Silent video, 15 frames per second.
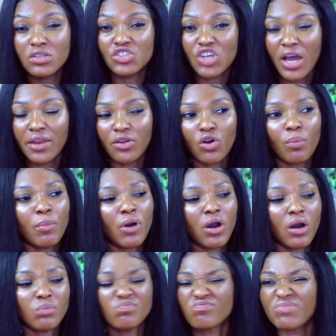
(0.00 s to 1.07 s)
channel,
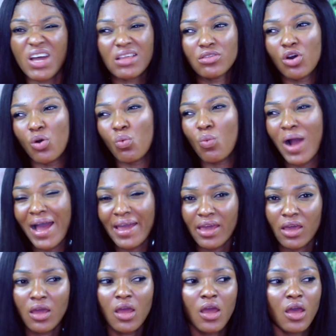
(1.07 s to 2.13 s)
but I thought,
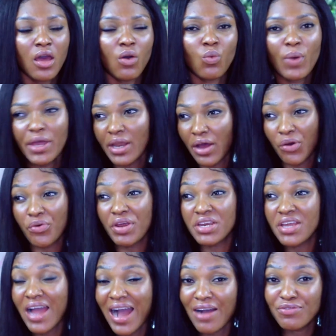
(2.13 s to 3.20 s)
why, when I
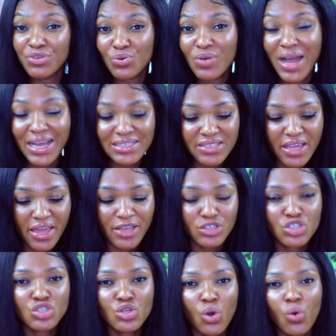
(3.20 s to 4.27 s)
already have you guys here?
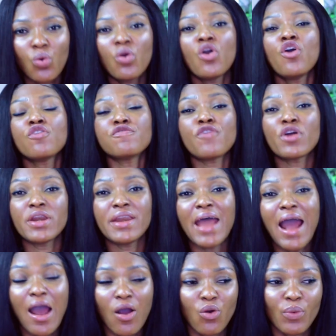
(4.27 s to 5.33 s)
So for
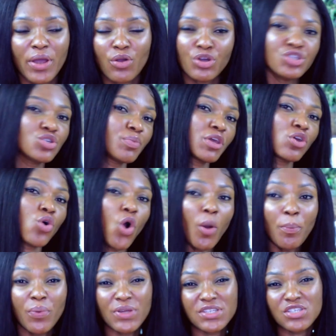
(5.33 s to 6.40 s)
now, we're going to be
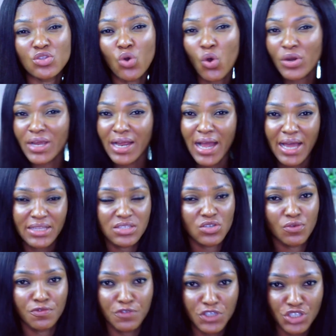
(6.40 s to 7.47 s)
incorporating other kinds
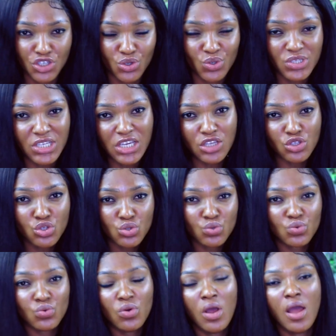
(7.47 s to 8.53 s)
of videos
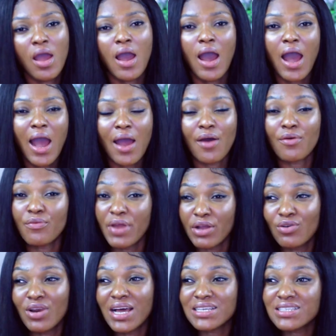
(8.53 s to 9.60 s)
into our
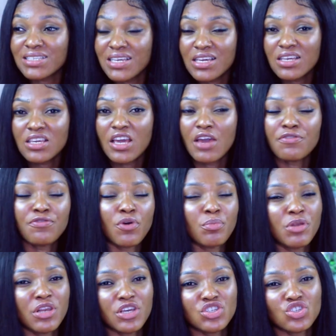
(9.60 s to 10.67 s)
regular skincare
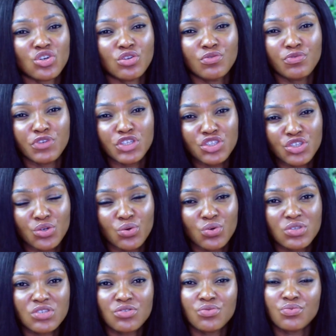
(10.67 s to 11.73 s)
formulation
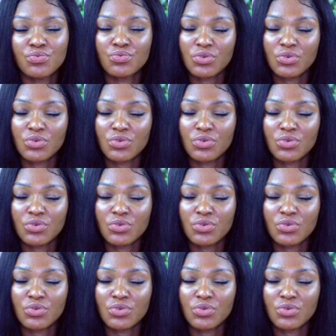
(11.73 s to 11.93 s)
videos,